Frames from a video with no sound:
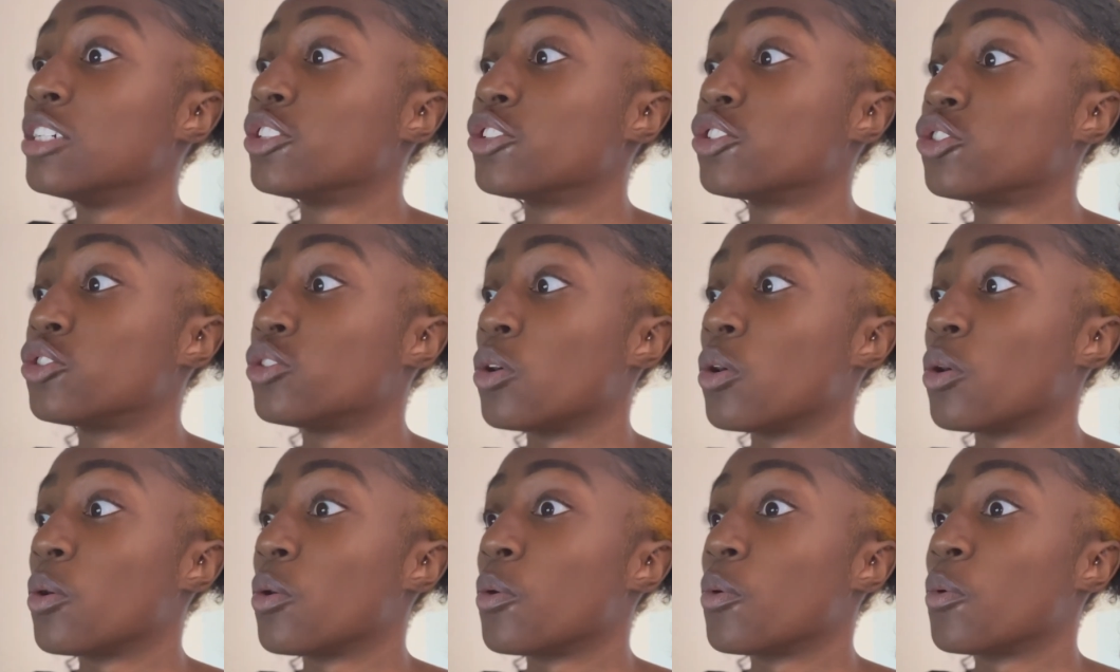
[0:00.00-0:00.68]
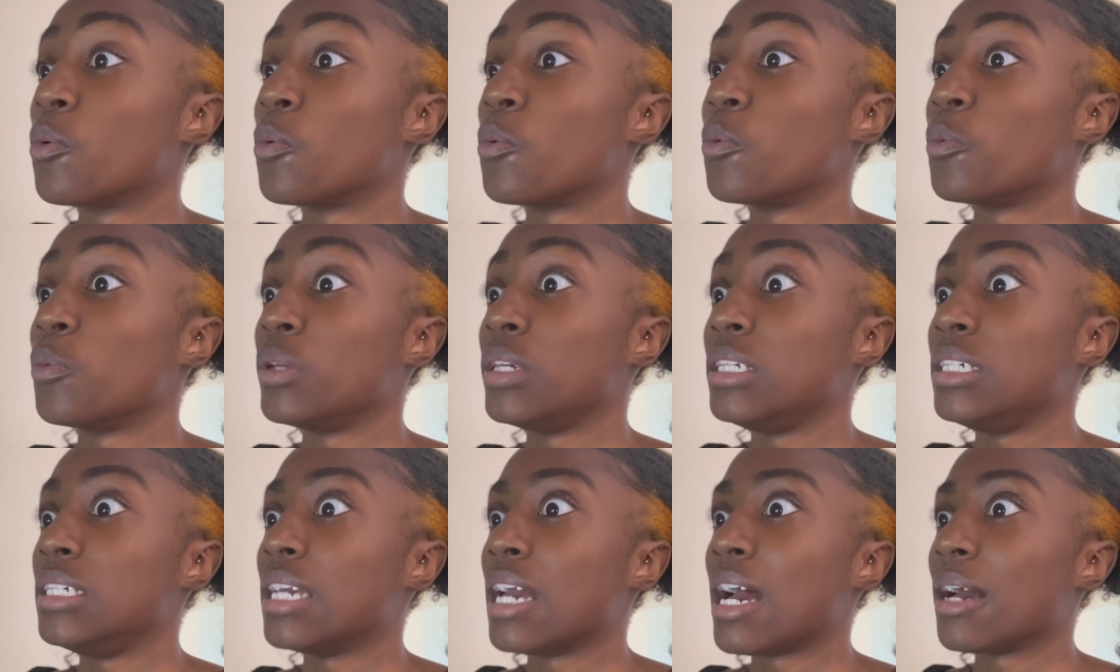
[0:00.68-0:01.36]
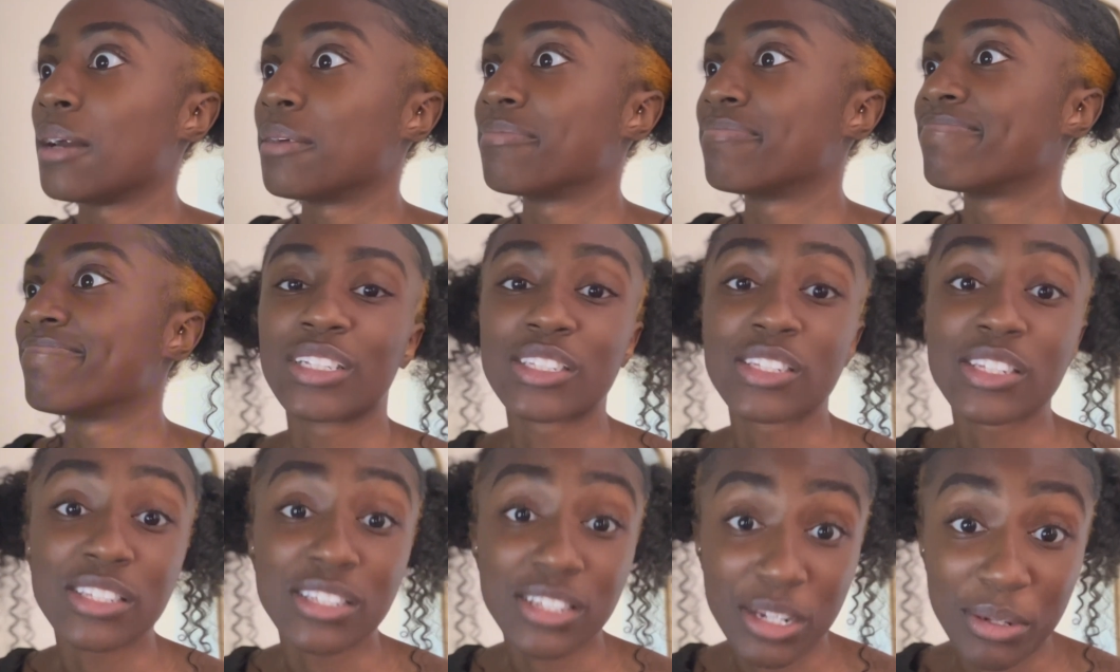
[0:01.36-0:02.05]
So yeah,
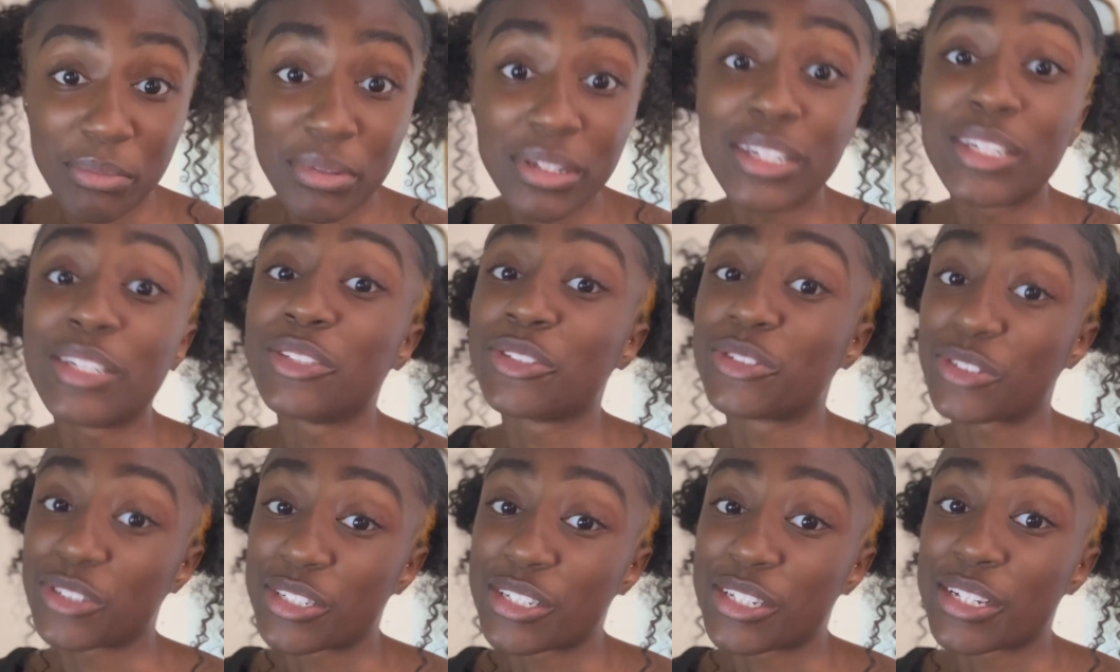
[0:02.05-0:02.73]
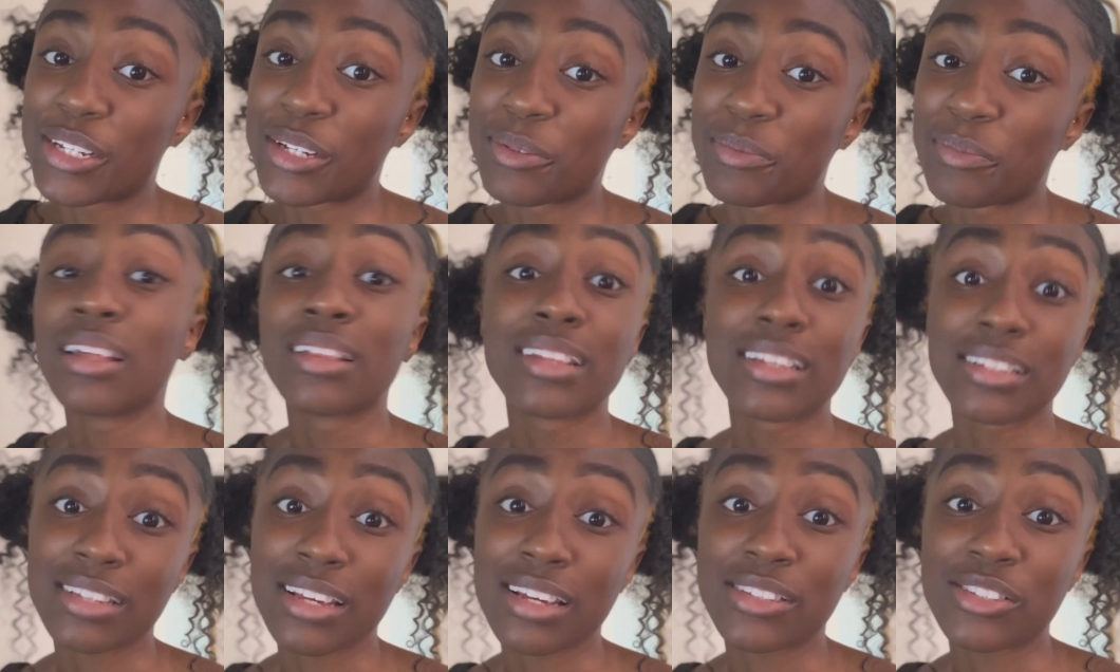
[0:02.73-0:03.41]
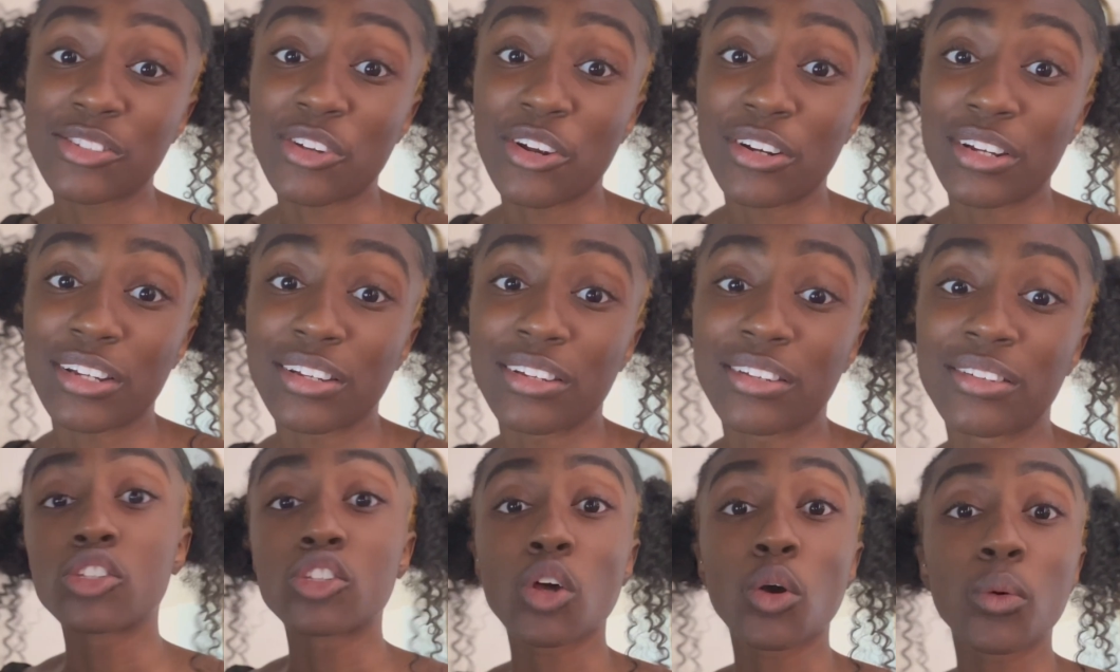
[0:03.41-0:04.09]
this is gonna be interesting. Let's get
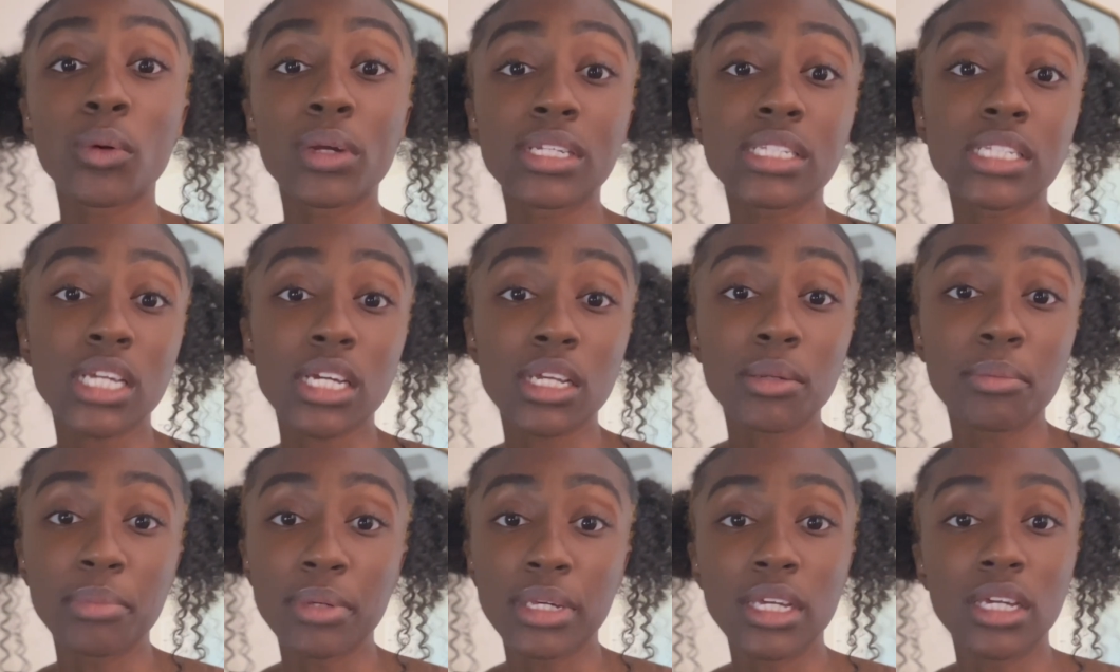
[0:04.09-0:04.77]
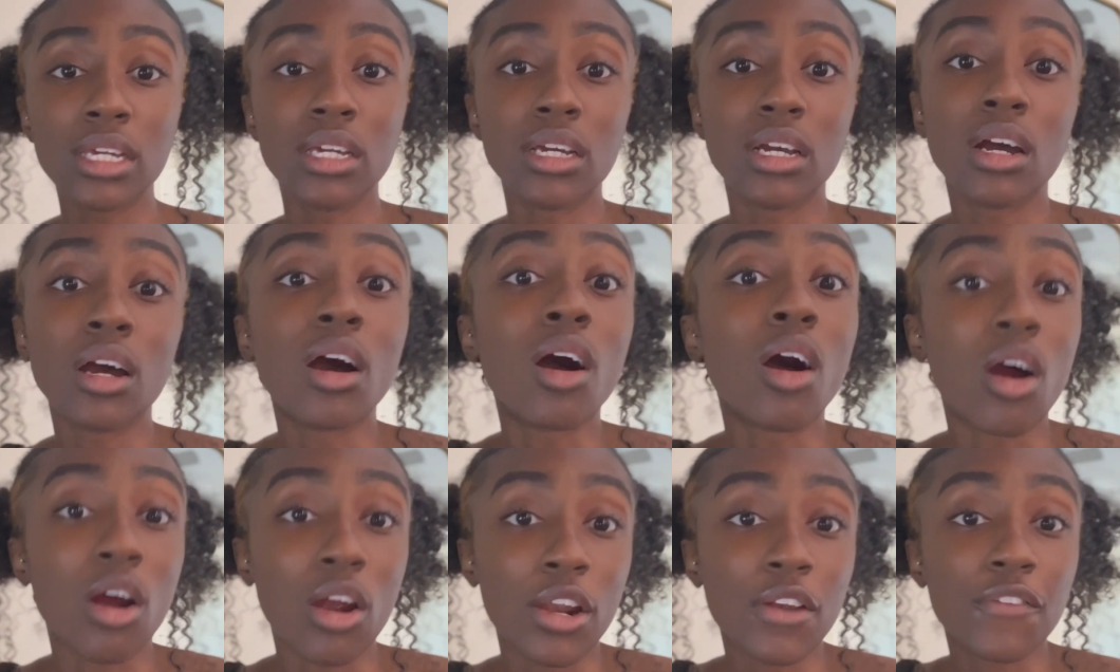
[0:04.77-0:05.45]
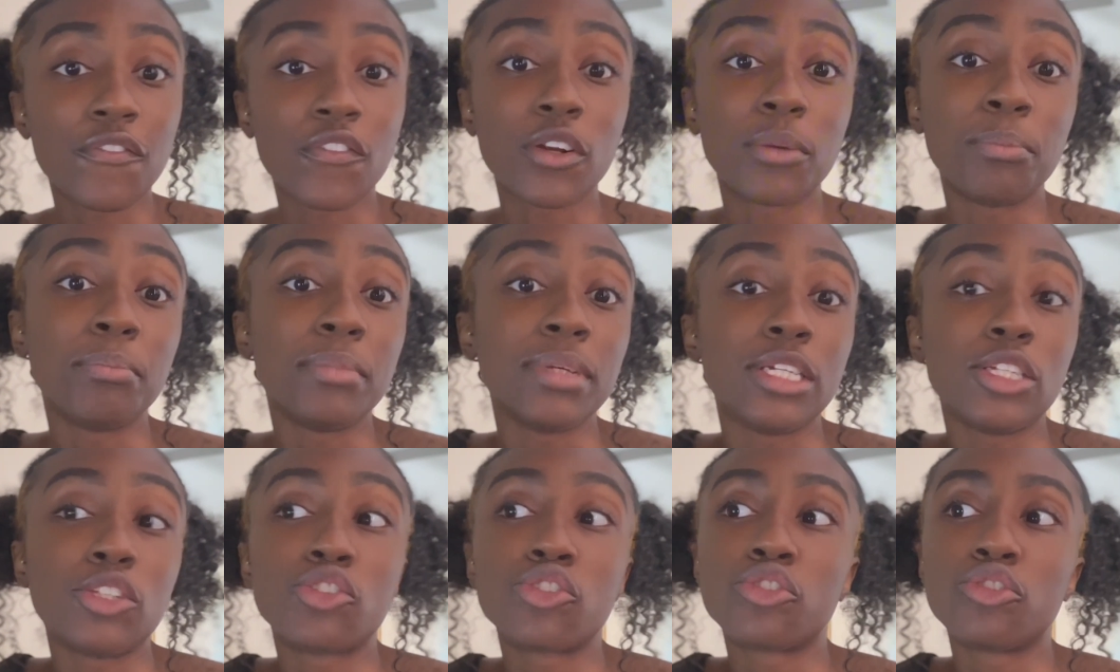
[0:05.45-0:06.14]
started. So it's gonna be hard for
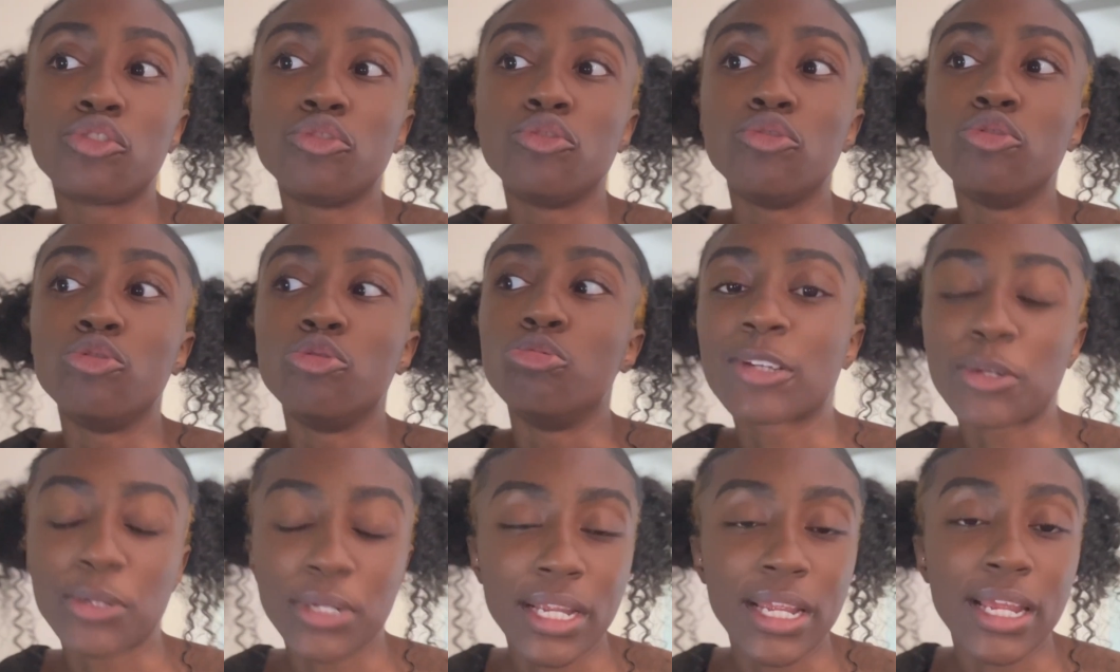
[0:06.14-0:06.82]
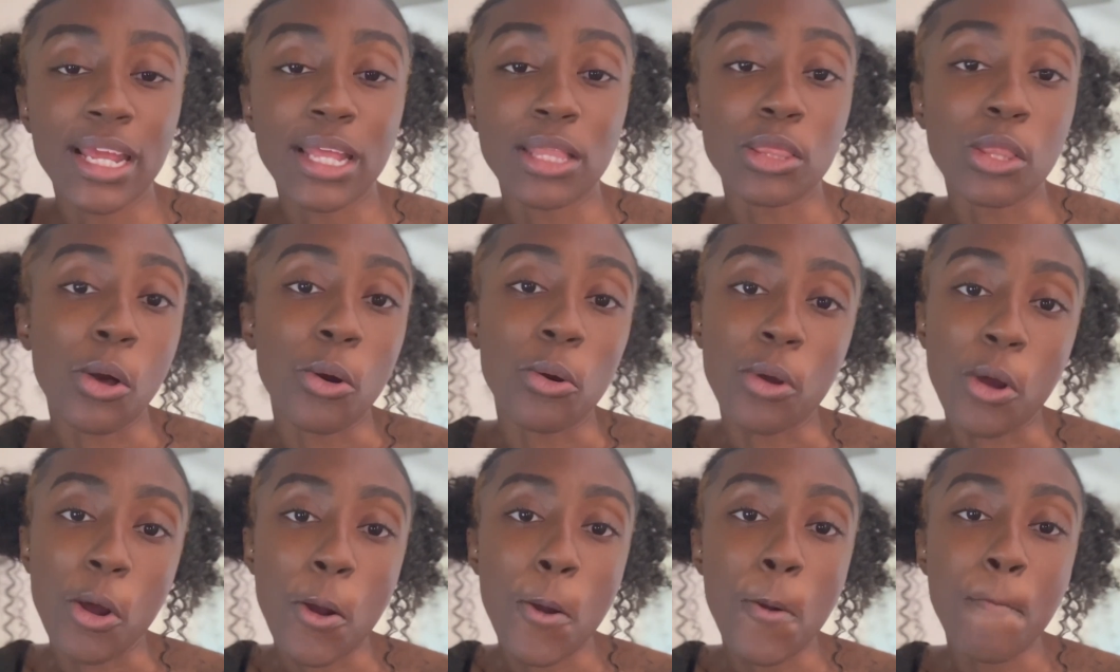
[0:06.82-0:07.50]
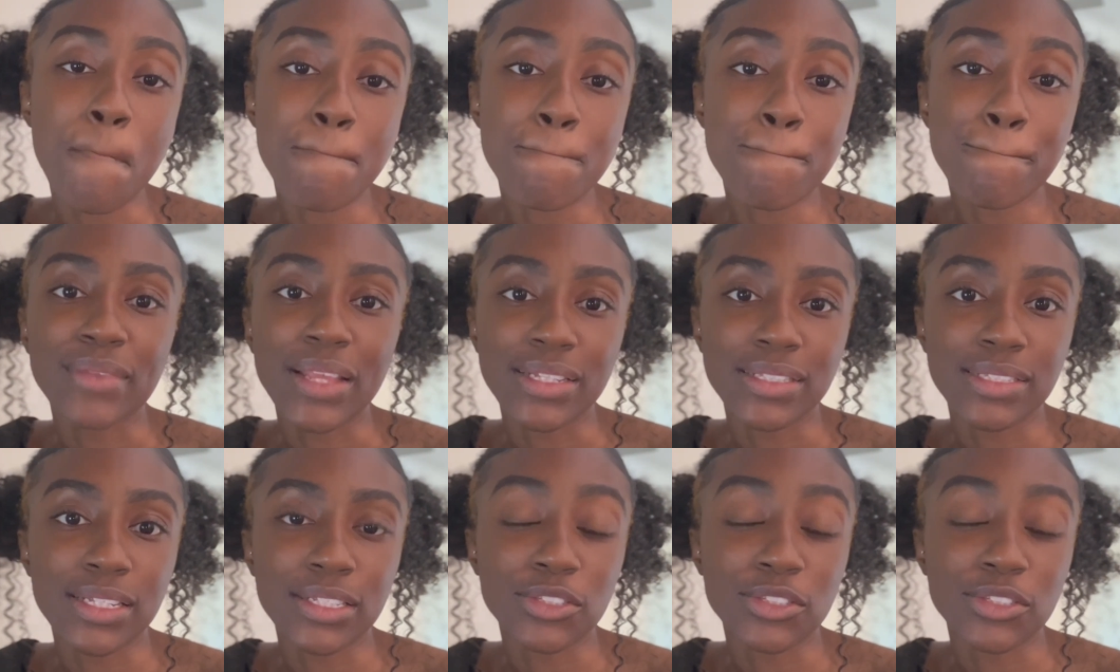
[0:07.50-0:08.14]
me to create a logo that says